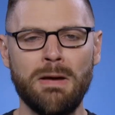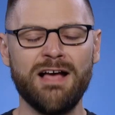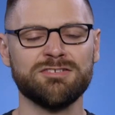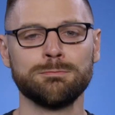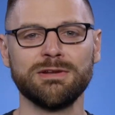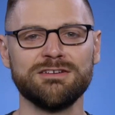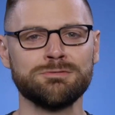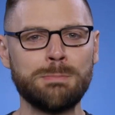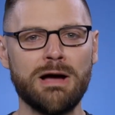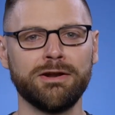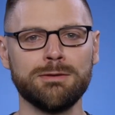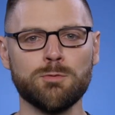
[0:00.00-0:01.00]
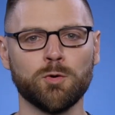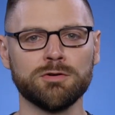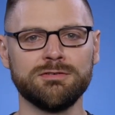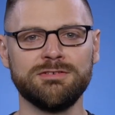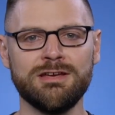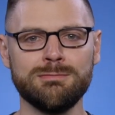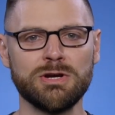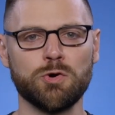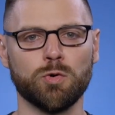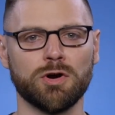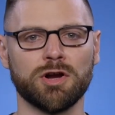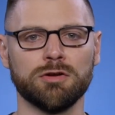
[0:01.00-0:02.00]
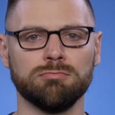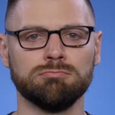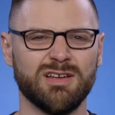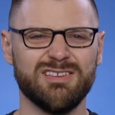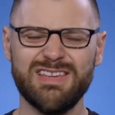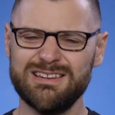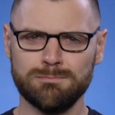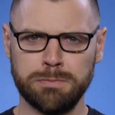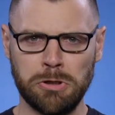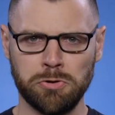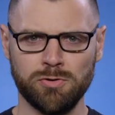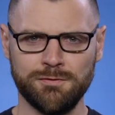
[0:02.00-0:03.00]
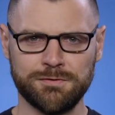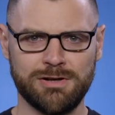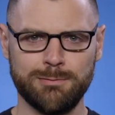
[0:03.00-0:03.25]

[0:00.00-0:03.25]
possibly spawning more Demogorg. Is that plural for